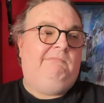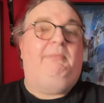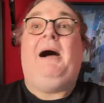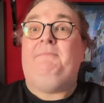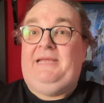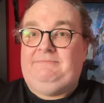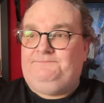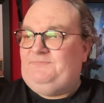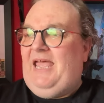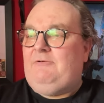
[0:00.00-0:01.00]
Pardon me.
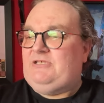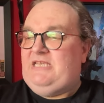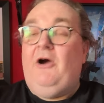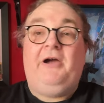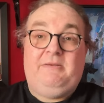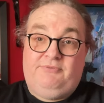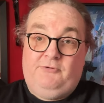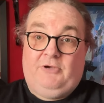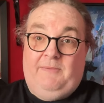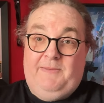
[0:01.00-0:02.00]
That was the iron
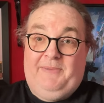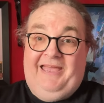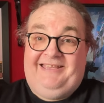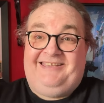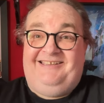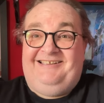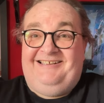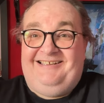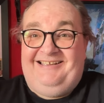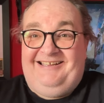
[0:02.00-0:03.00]
brew coming back.
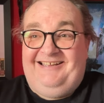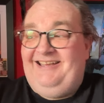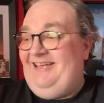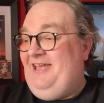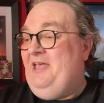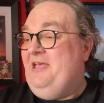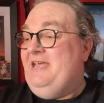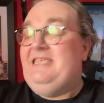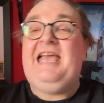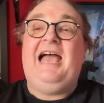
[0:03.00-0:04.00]

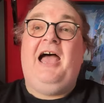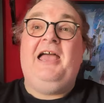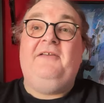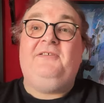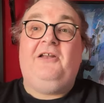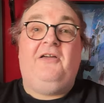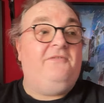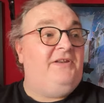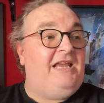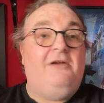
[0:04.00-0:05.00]
Yeah, if you like the
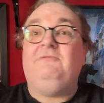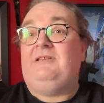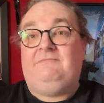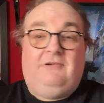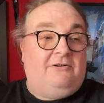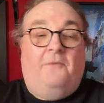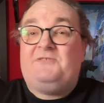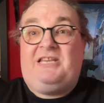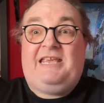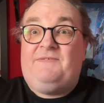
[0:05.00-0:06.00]
video,
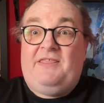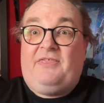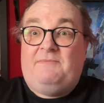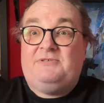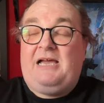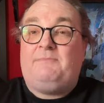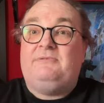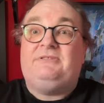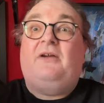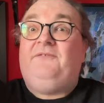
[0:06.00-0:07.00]
obviously give it a thumbs up.
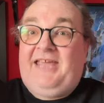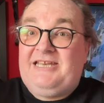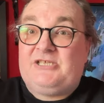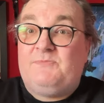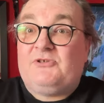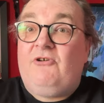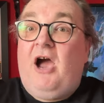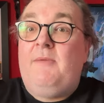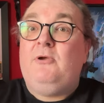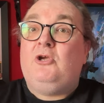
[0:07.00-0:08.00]
Don't forget to
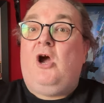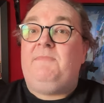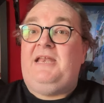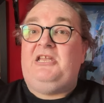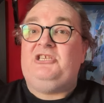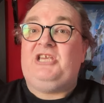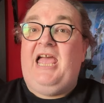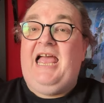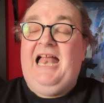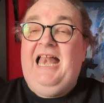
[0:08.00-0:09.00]
subscribe, comment and
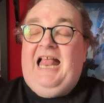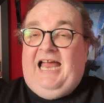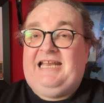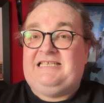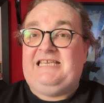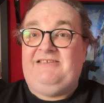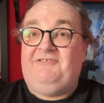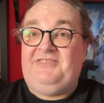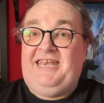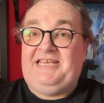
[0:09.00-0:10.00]
share, and I'll see you
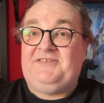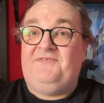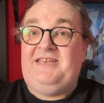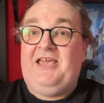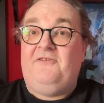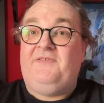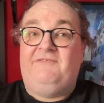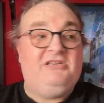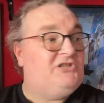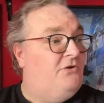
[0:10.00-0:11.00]
on the next video
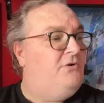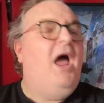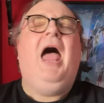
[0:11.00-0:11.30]
very soon.